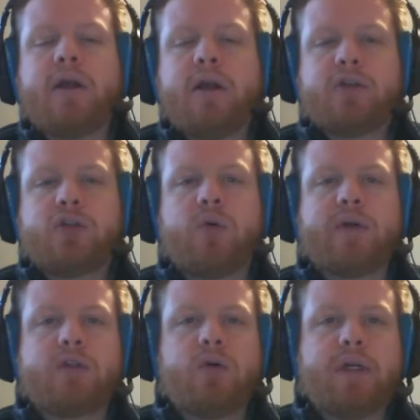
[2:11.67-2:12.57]
so it's
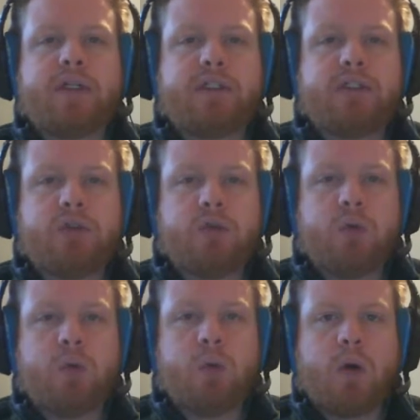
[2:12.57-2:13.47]
going
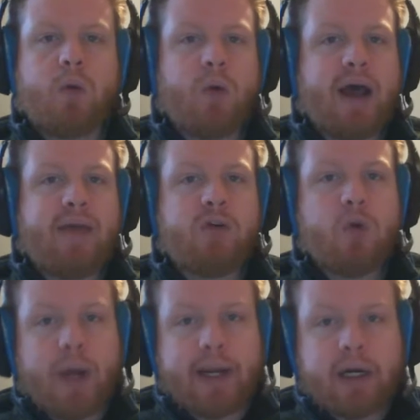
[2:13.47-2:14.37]
to arrive
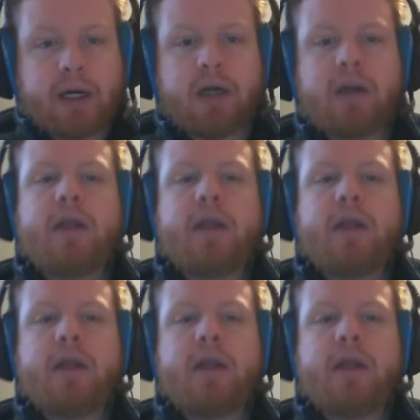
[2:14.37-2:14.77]
quicker,